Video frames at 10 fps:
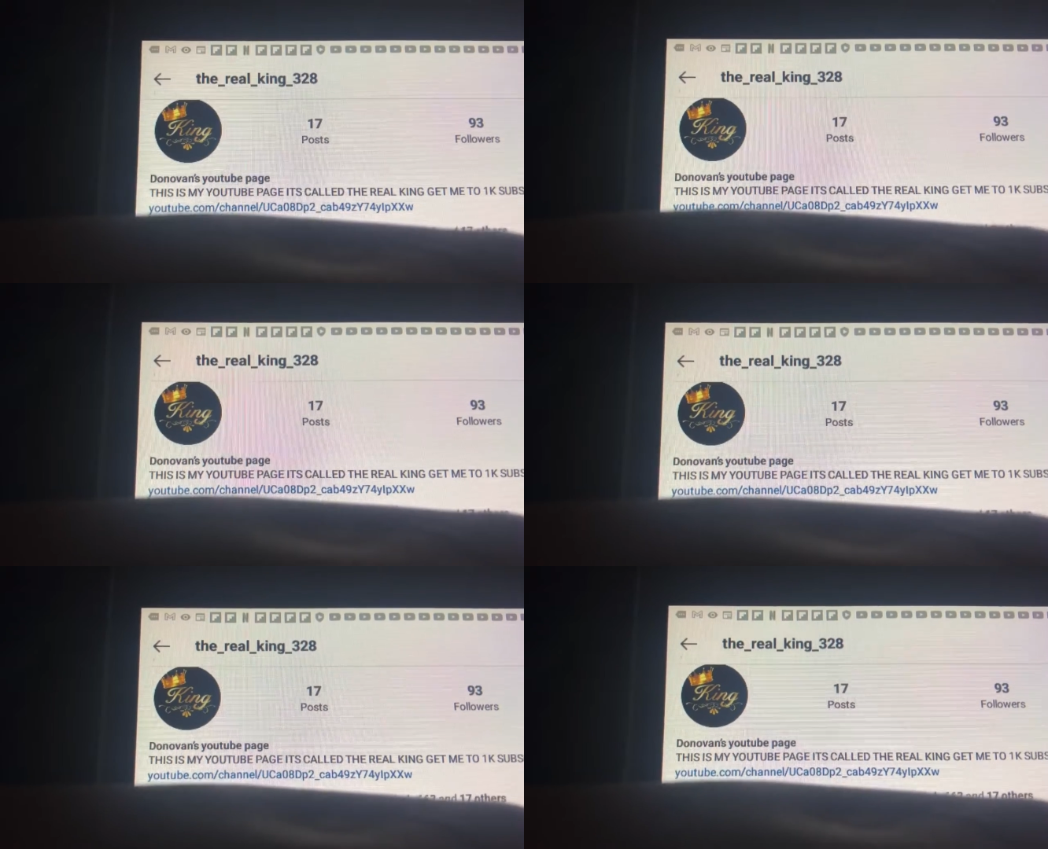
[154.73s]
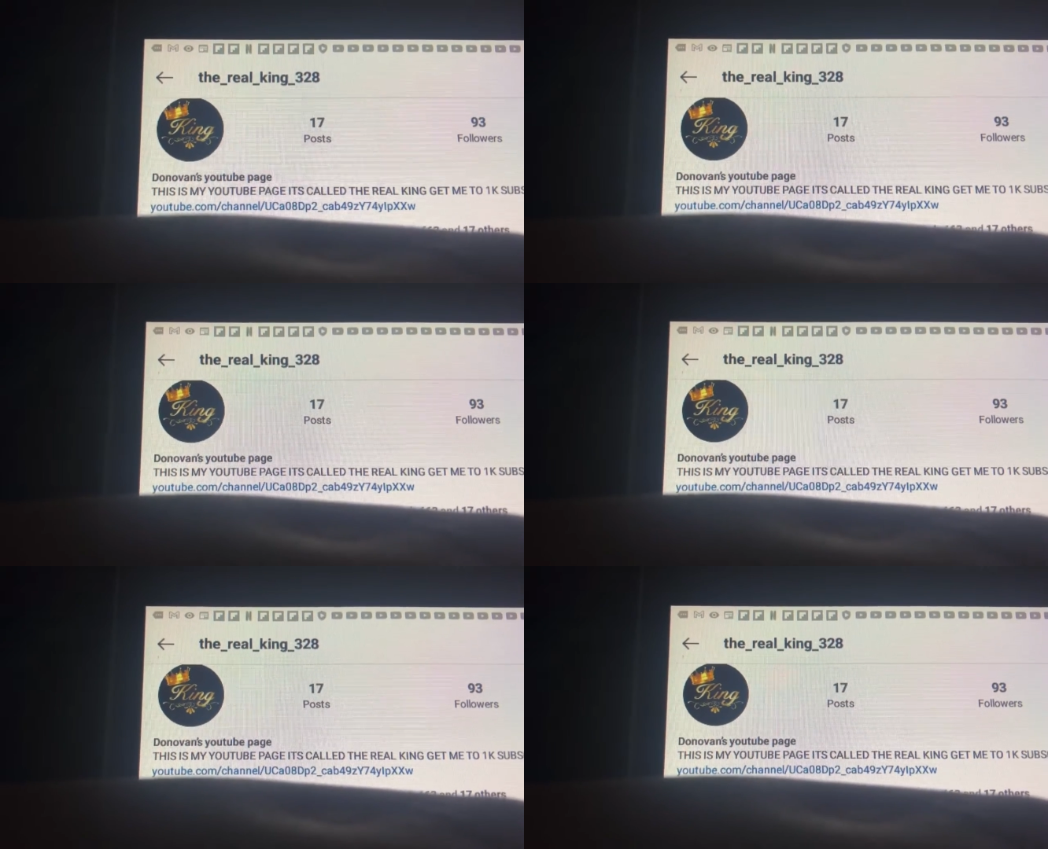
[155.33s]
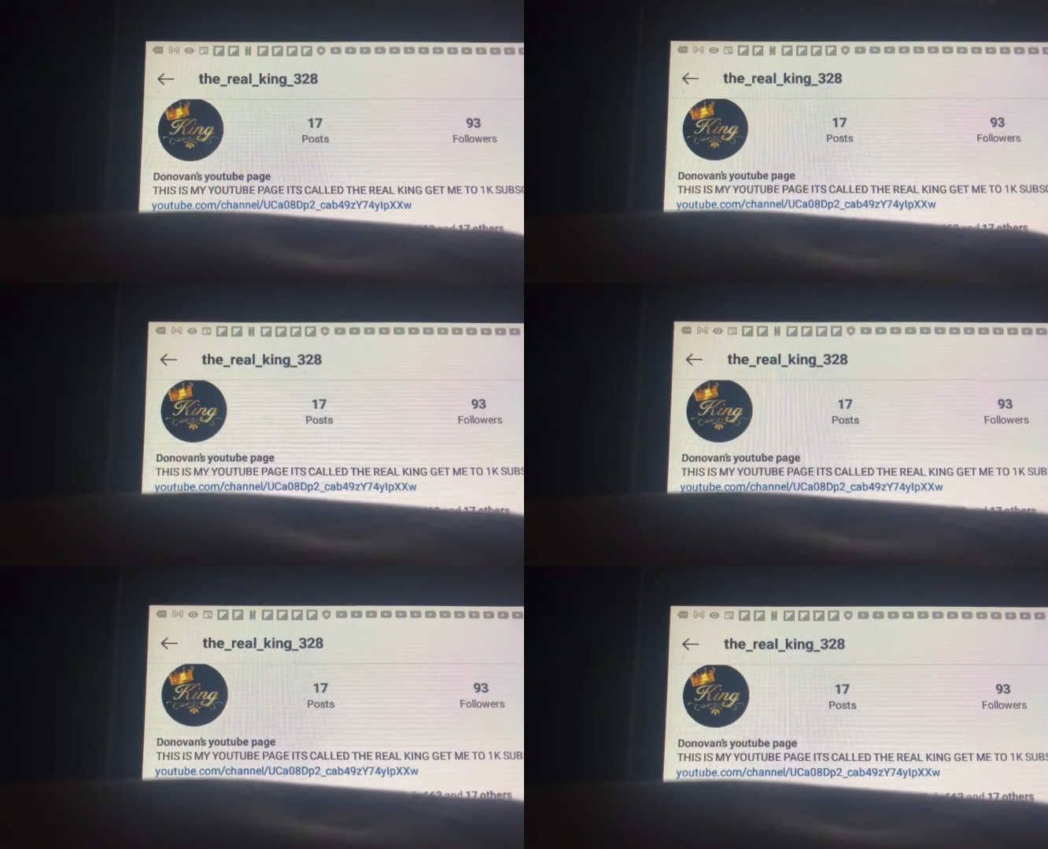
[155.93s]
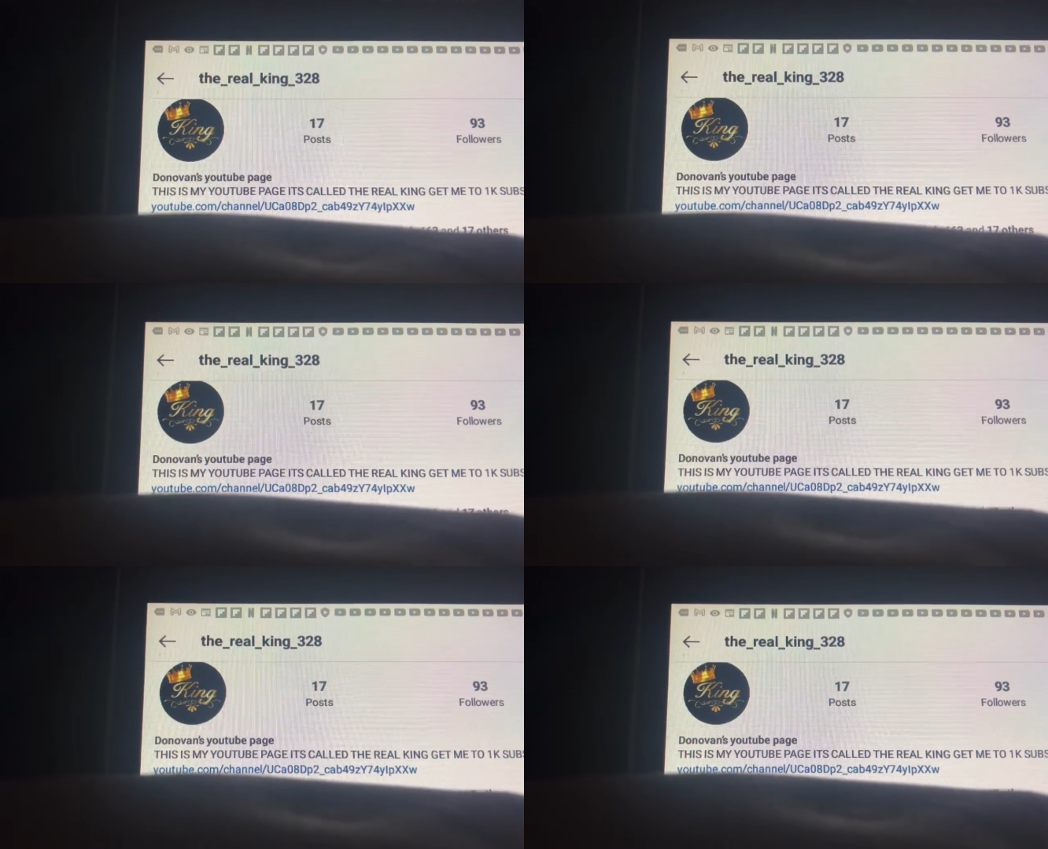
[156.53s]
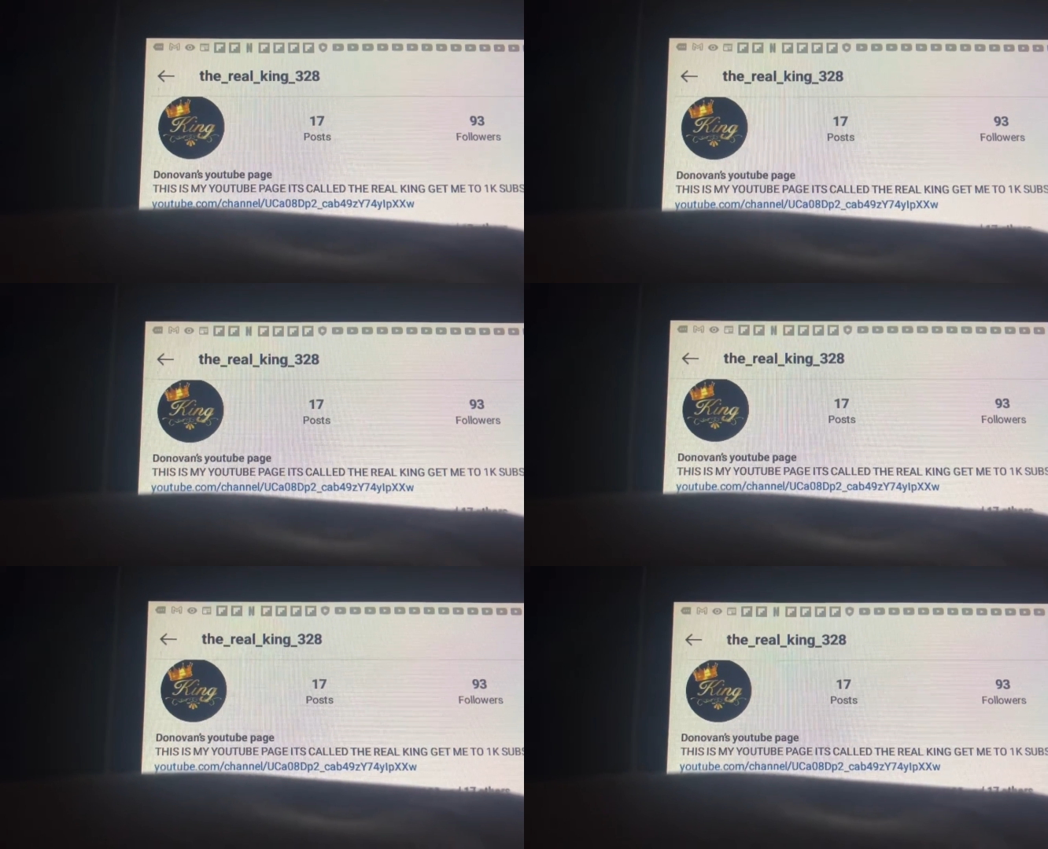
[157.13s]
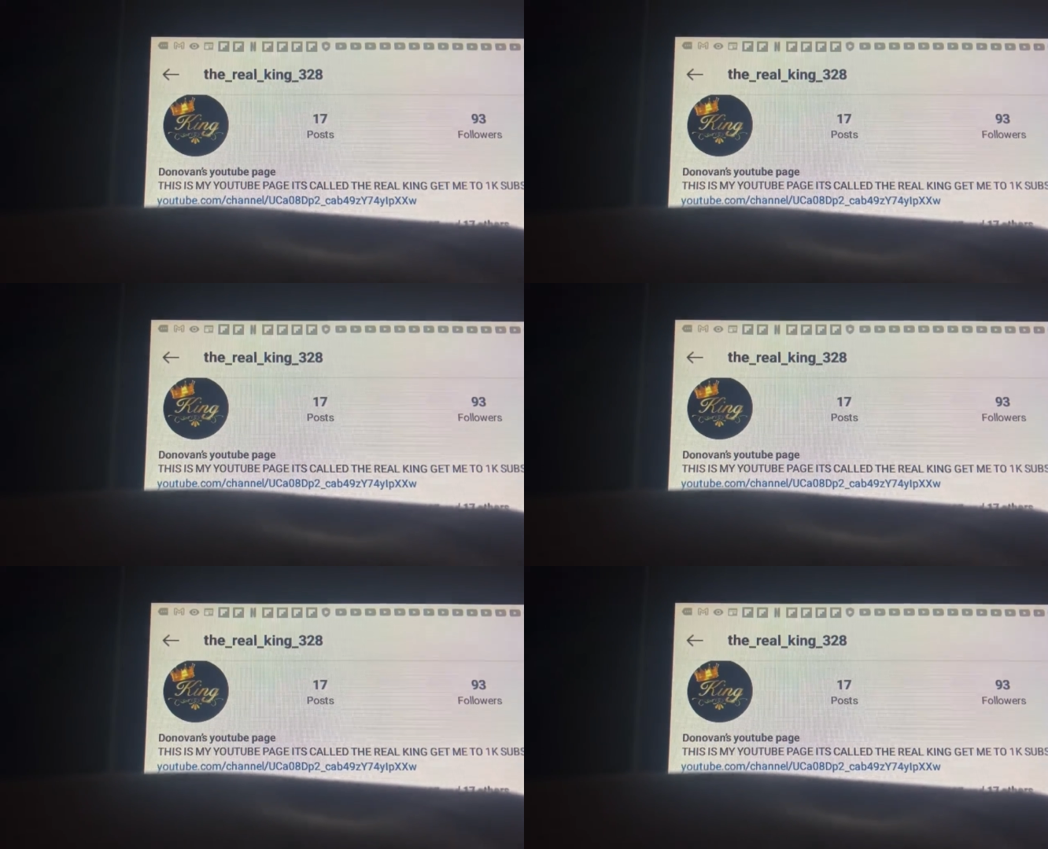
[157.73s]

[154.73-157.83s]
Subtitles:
(no speaker visible)